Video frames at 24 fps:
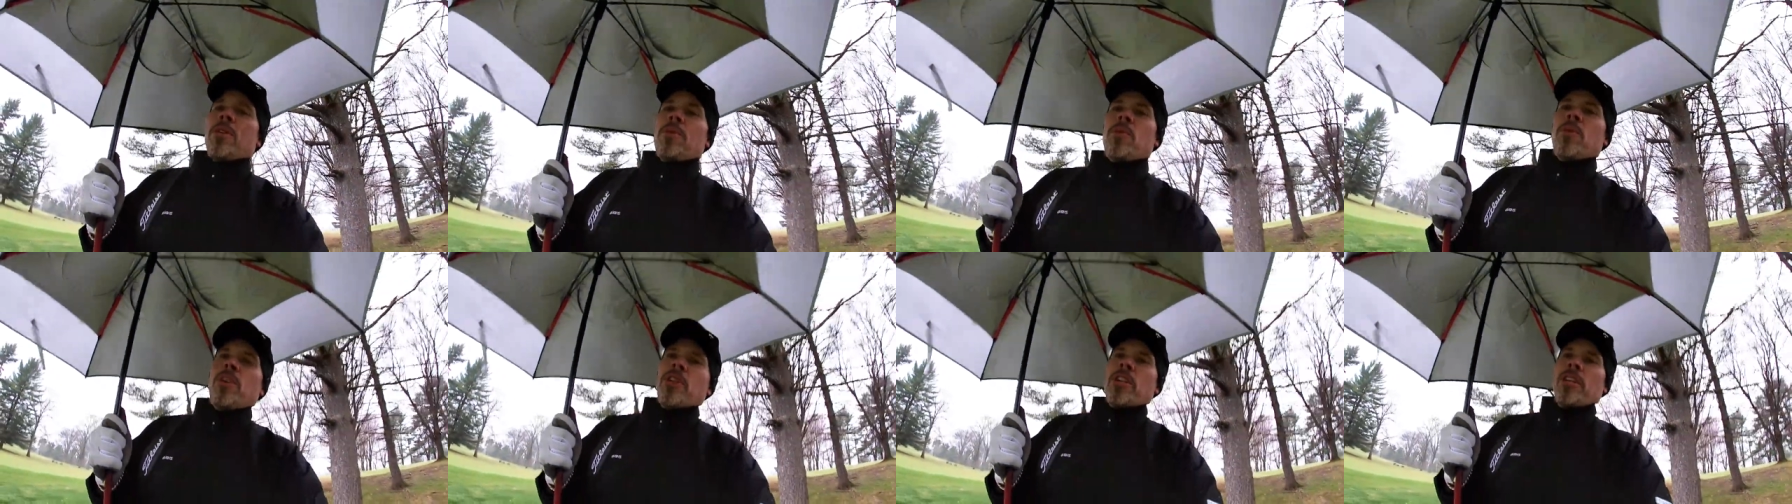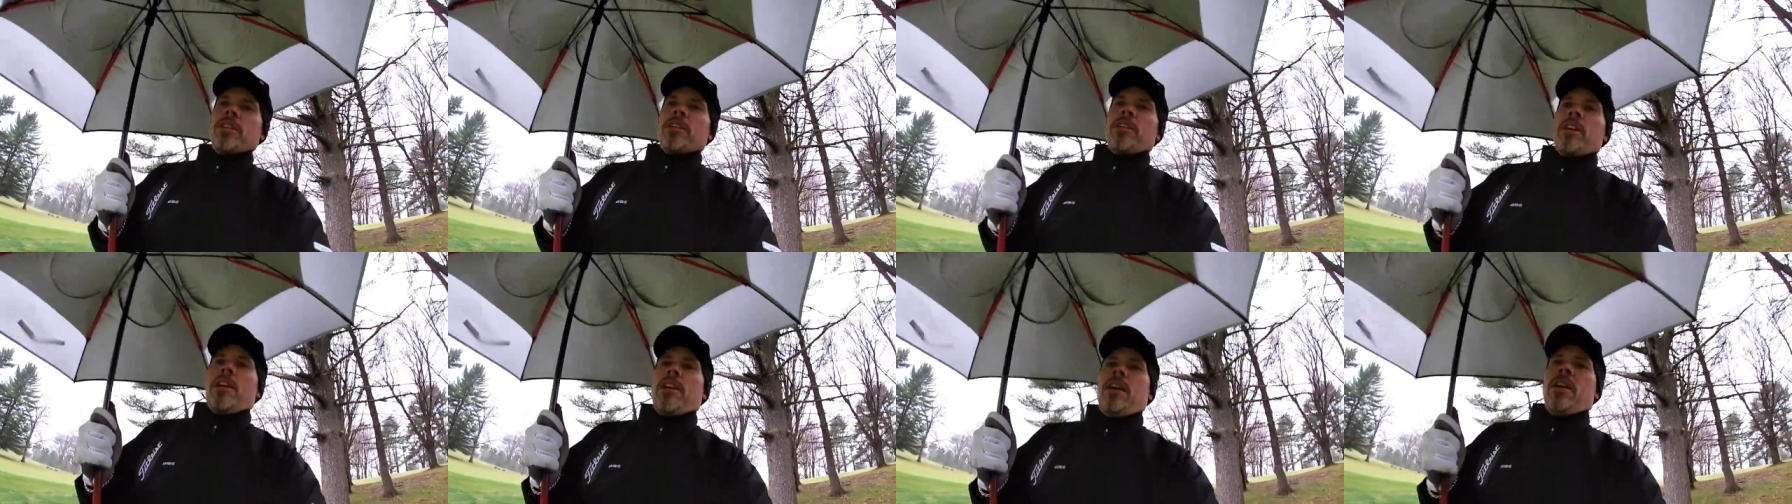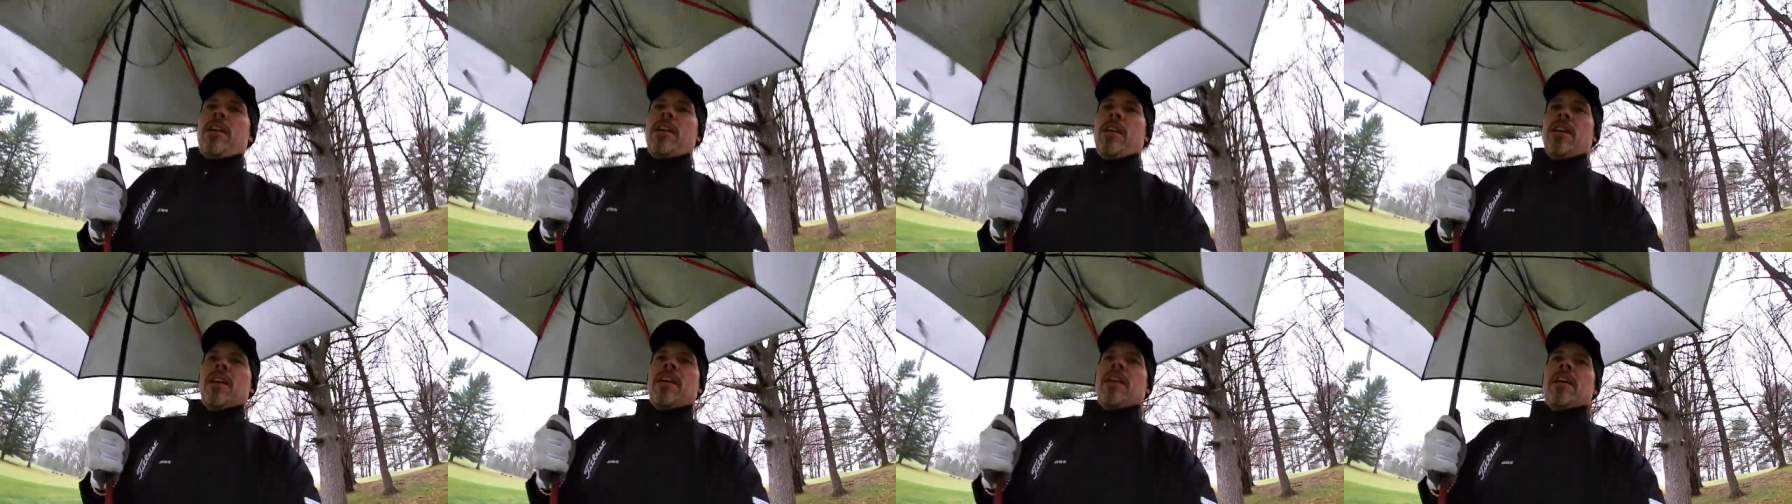wanted,
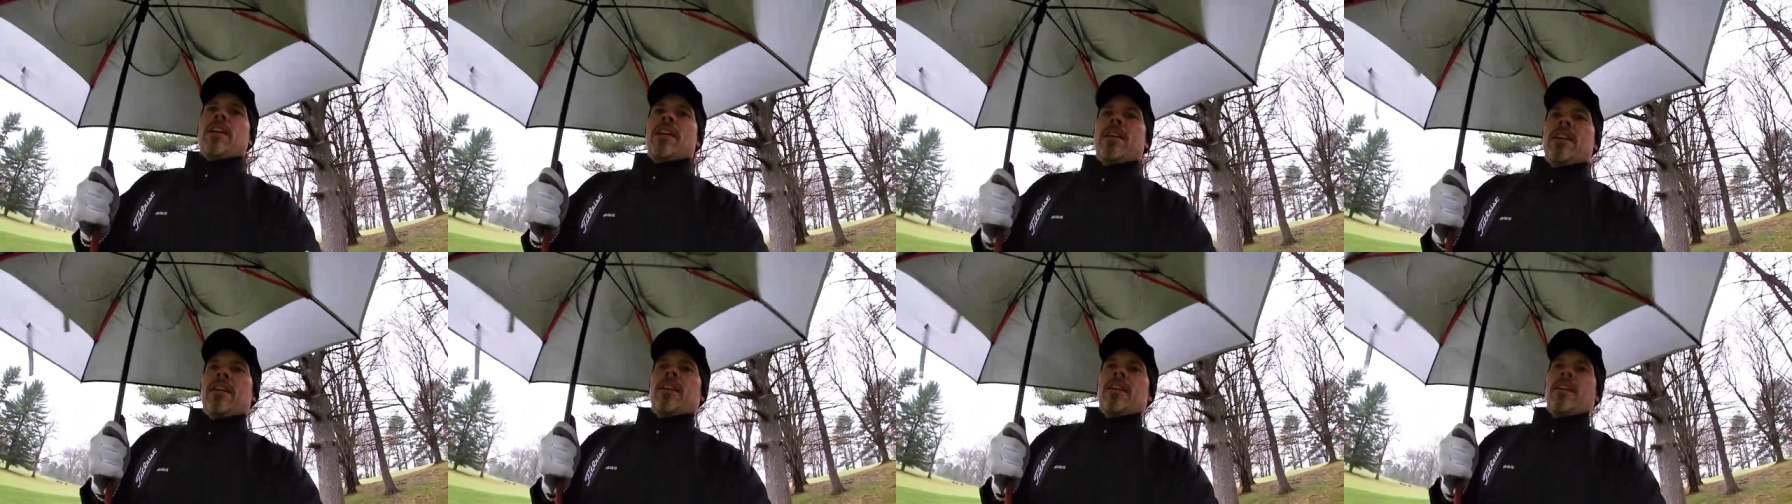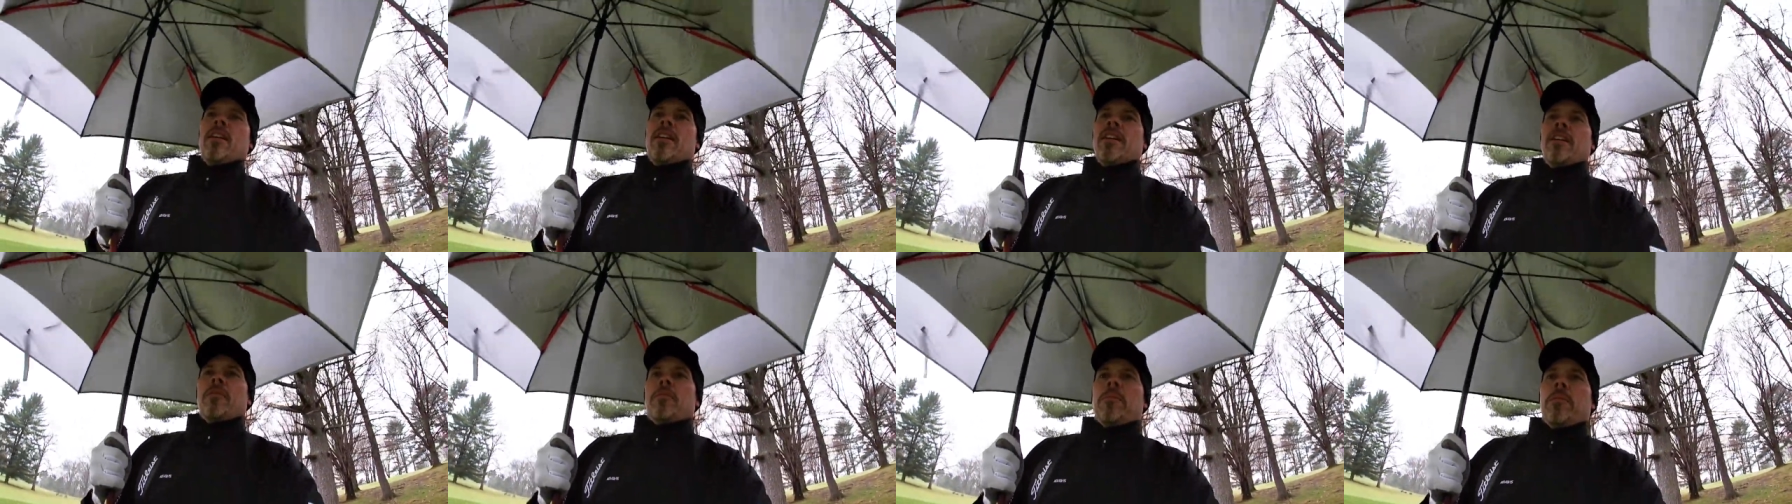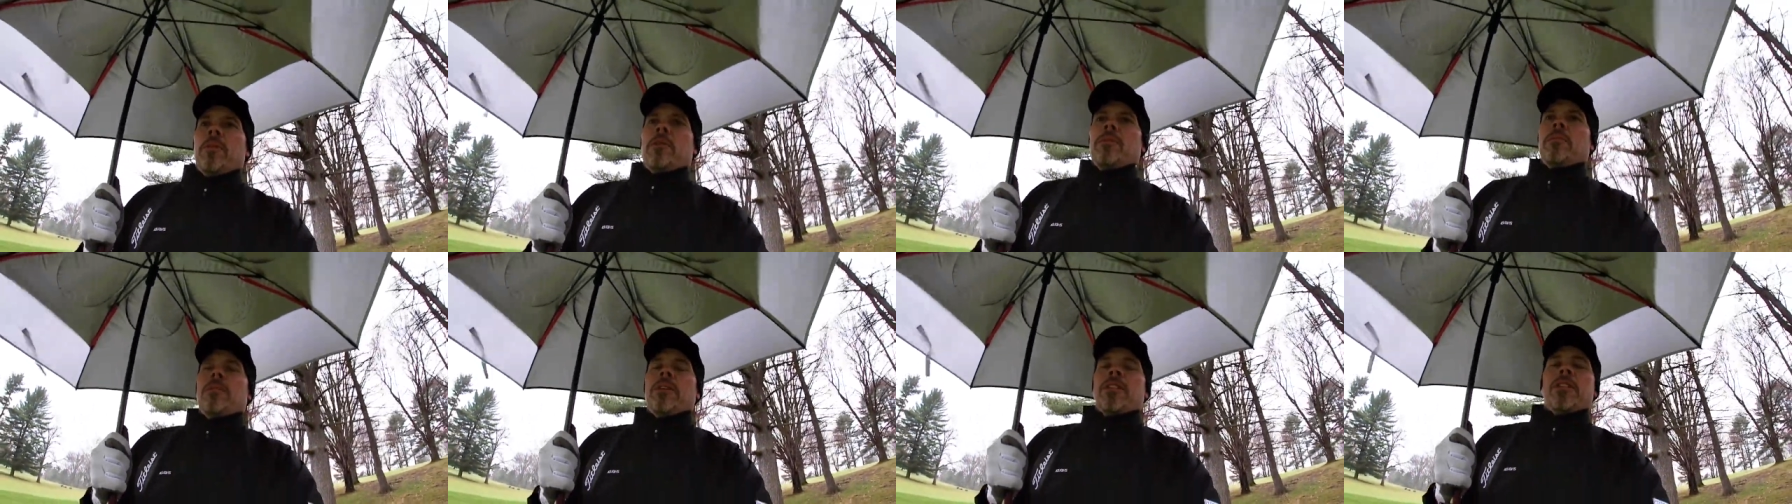
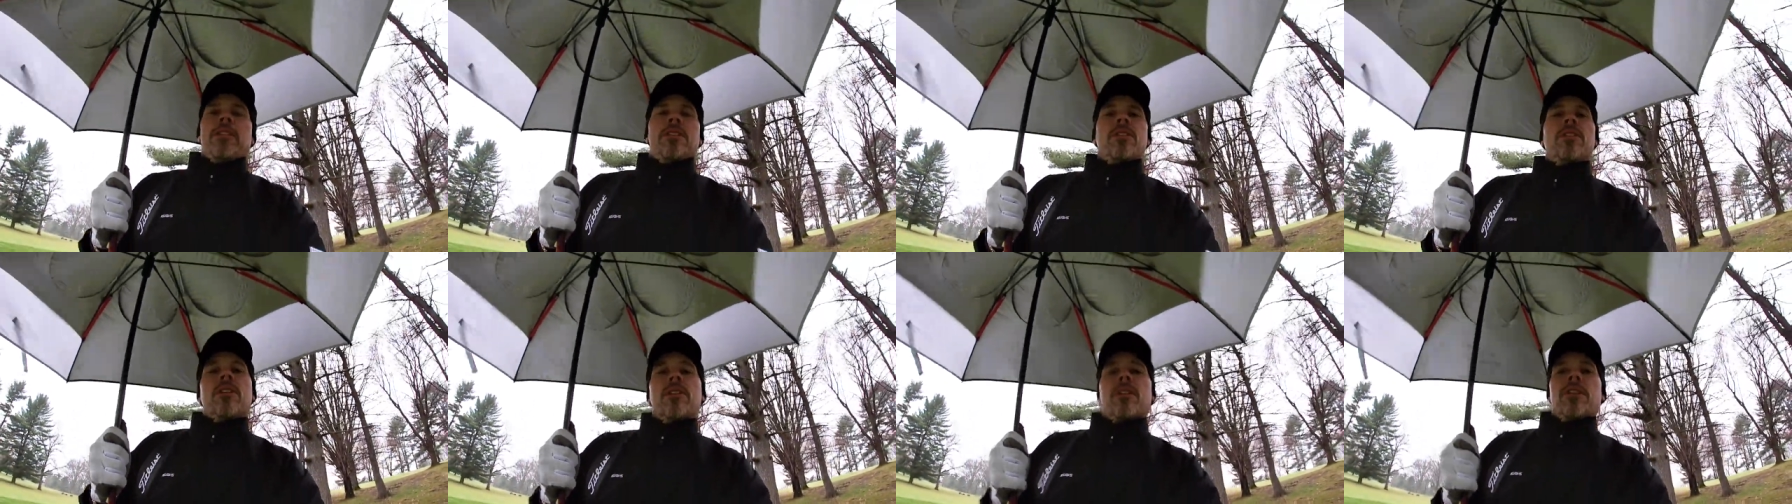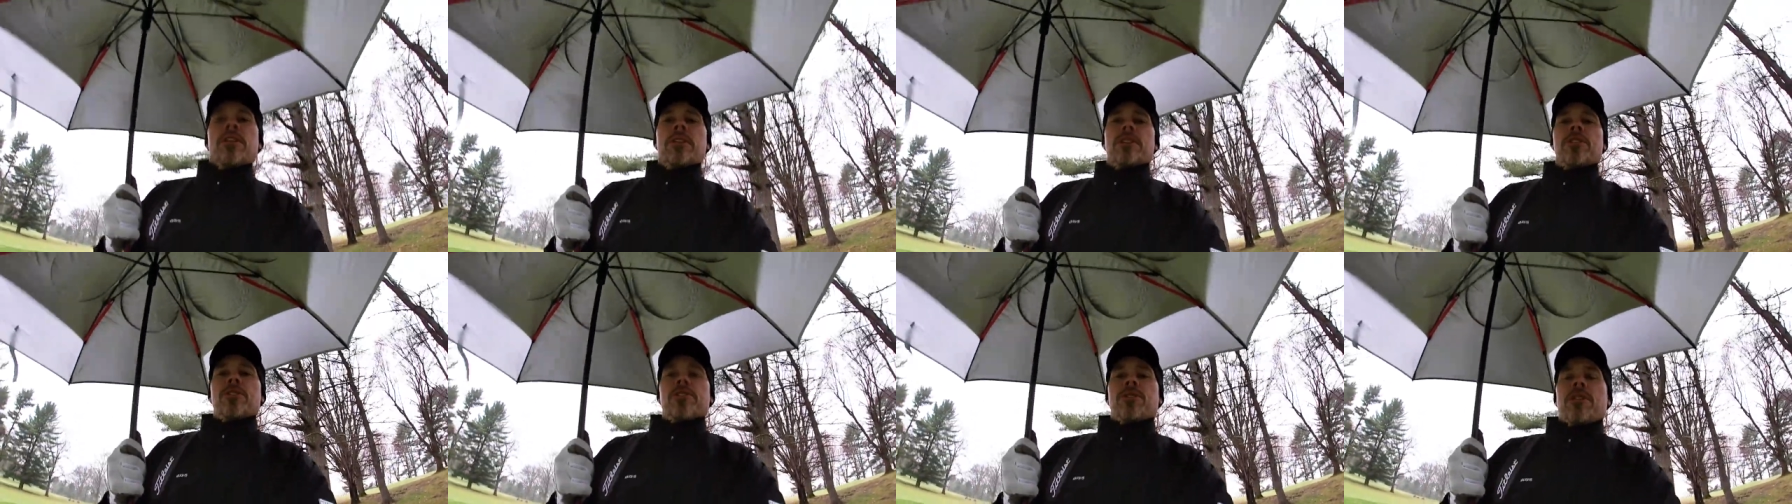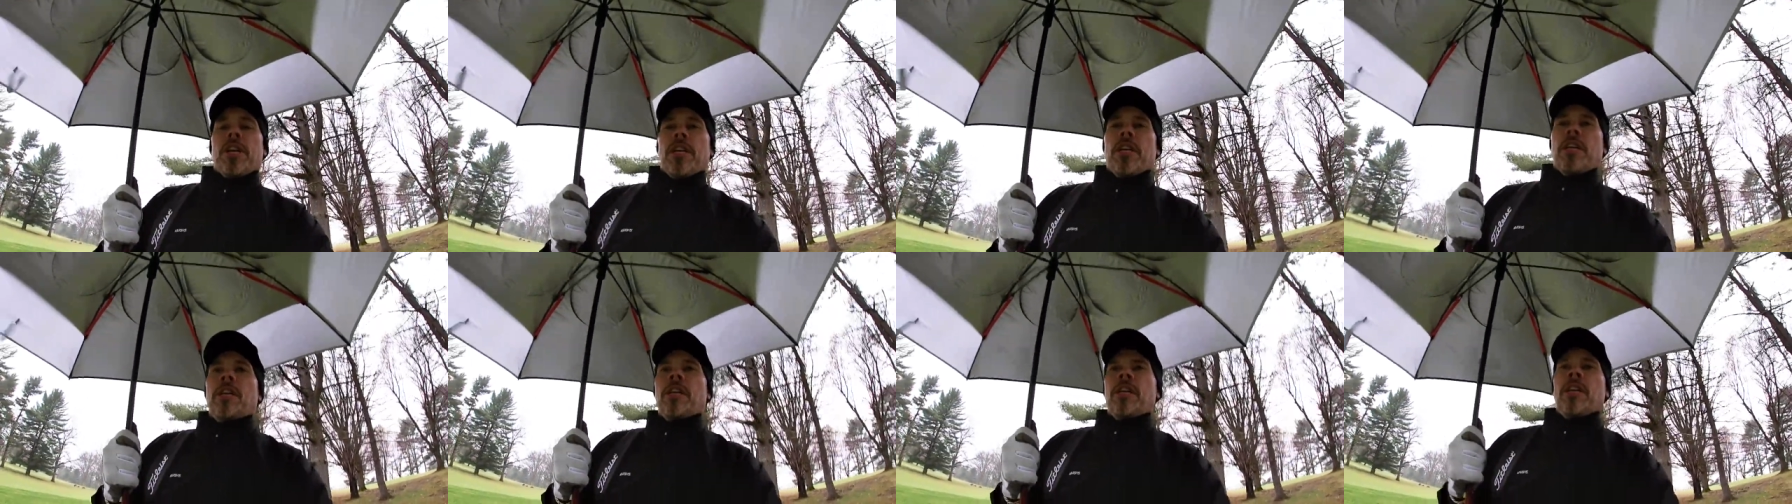but still cleared the tree.